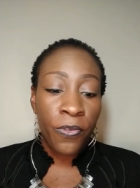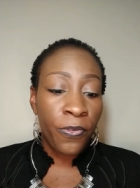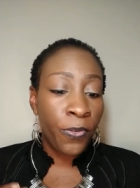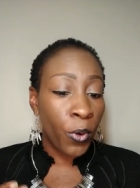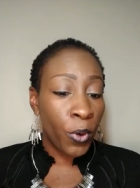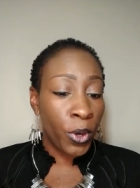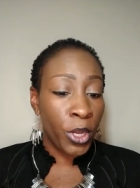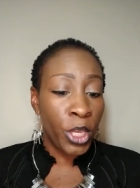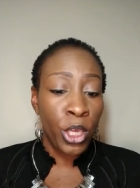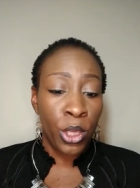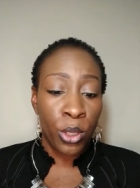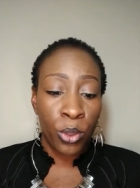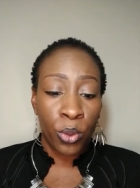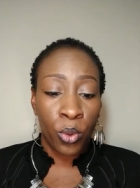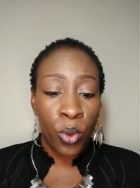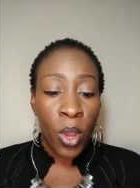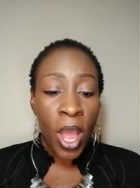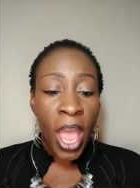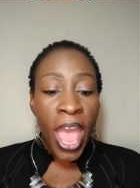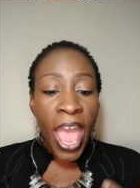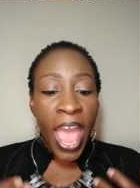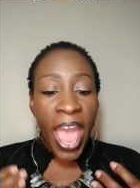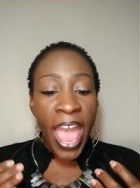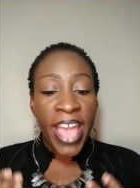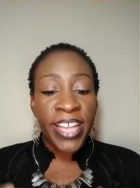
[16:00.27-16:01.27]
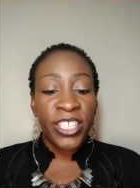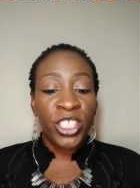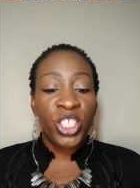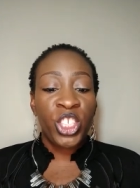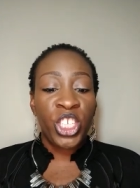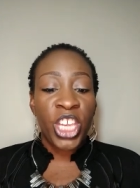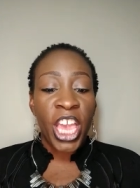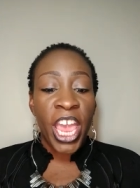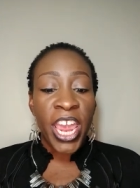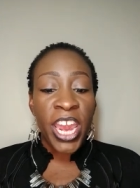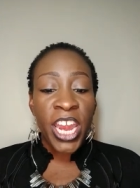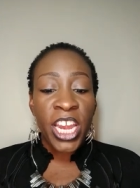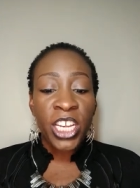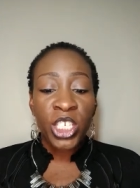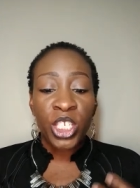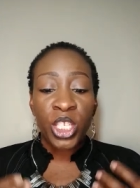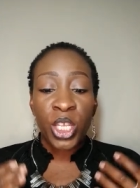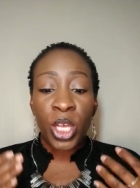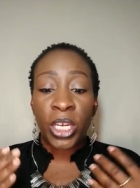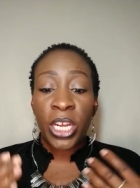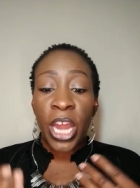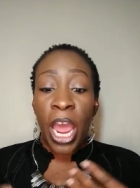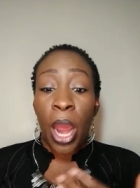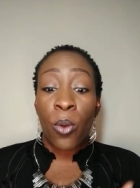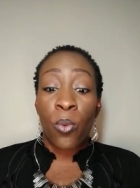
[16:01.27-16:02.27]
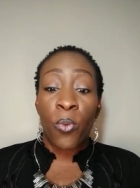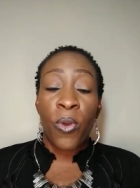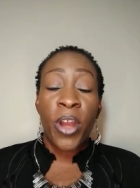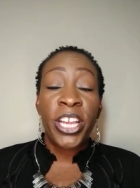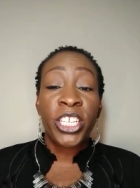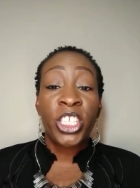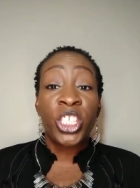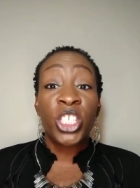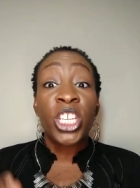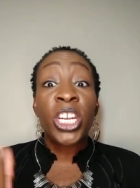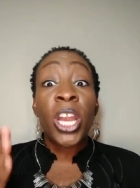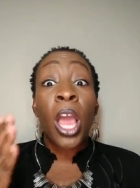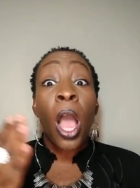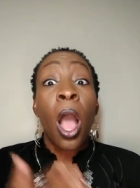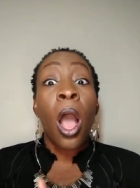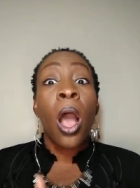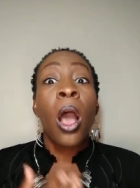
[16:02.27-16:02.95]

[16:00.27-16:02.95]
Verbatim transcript: for you and change the direction